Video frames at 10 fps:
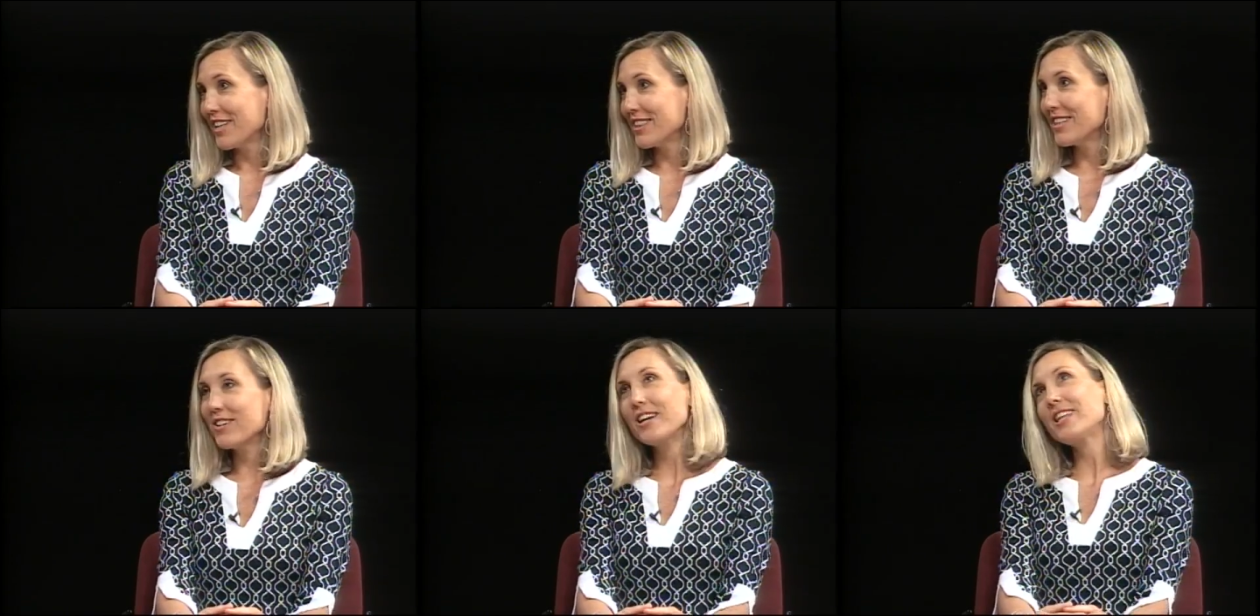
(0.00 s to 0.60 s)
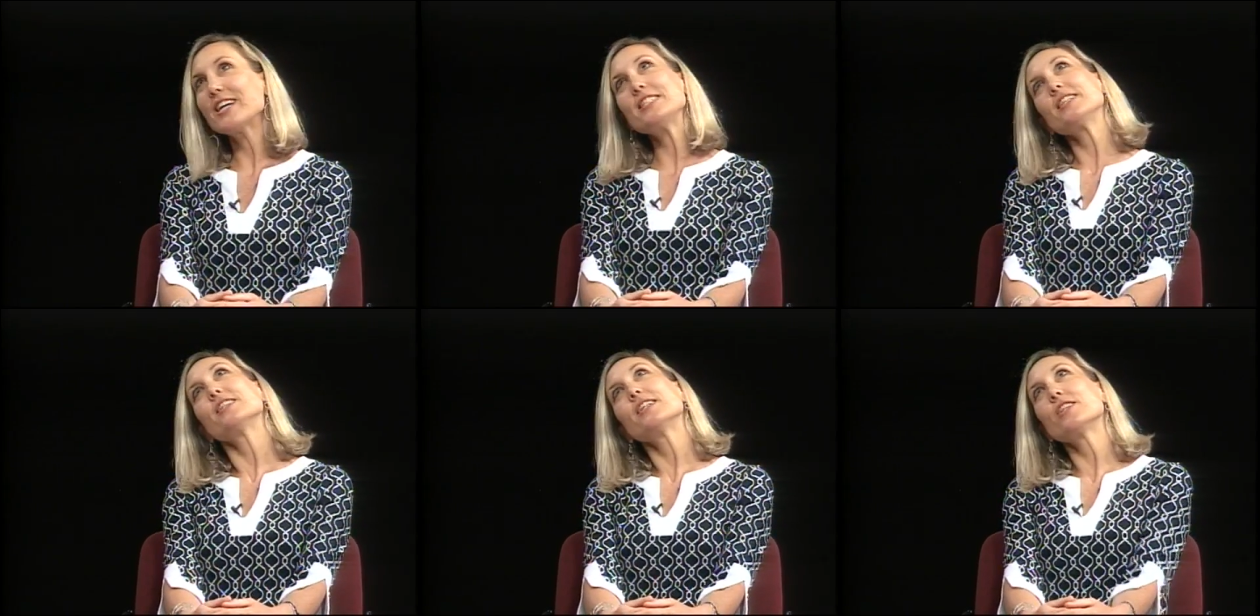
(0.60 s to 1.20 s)
The
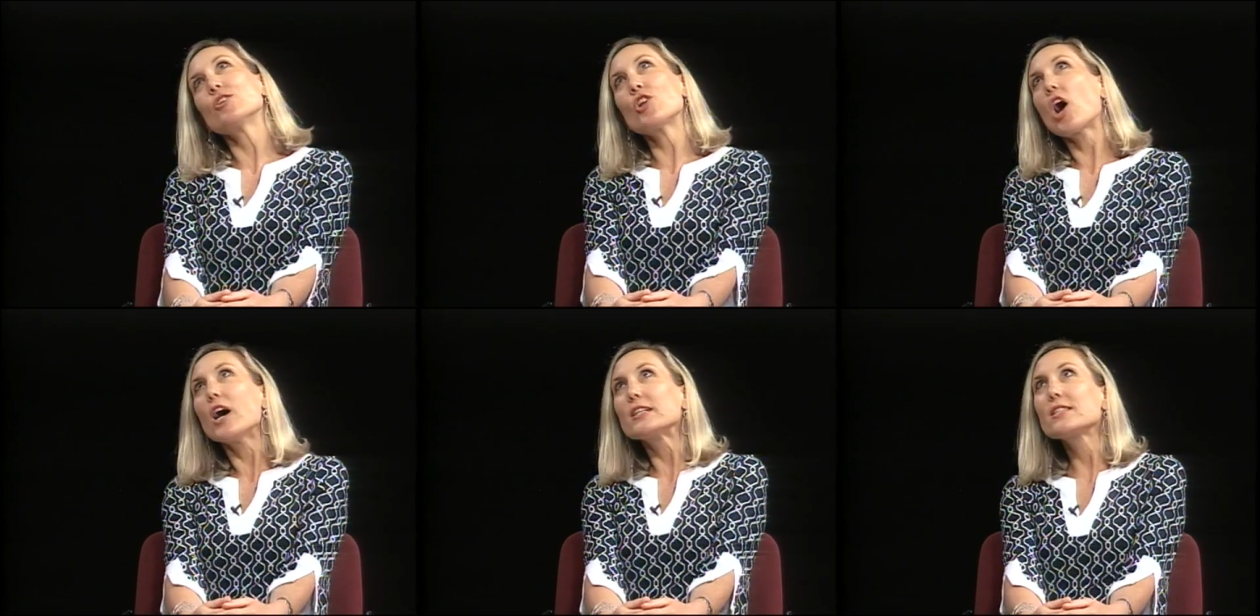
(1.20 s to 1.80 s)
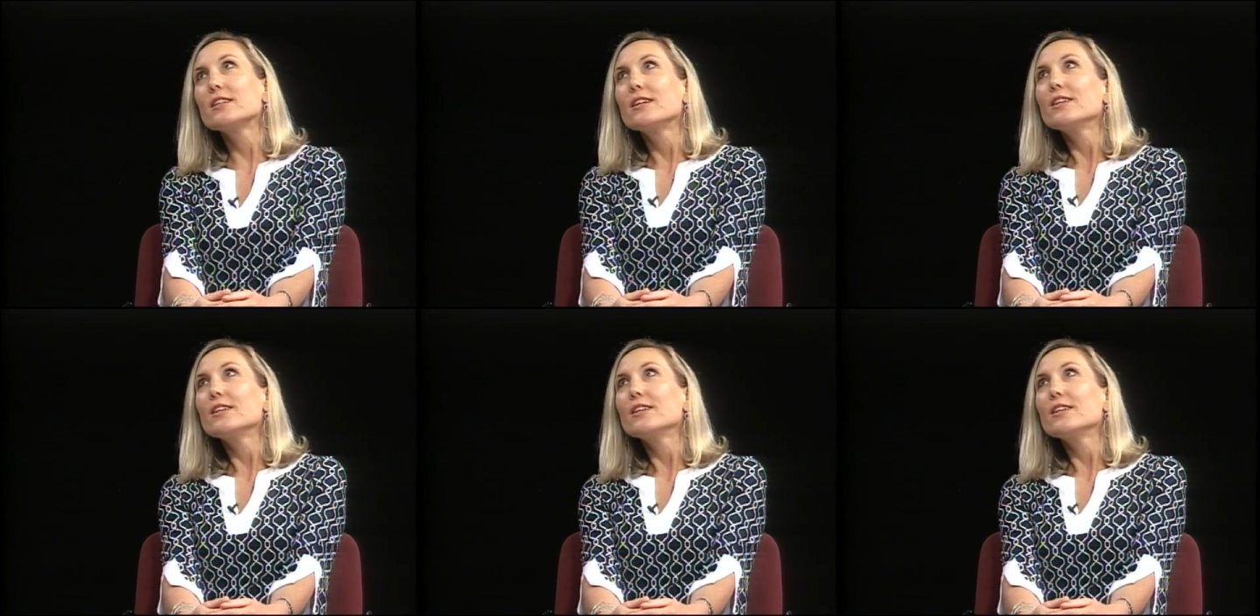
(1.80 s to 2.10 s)
idea that they're not,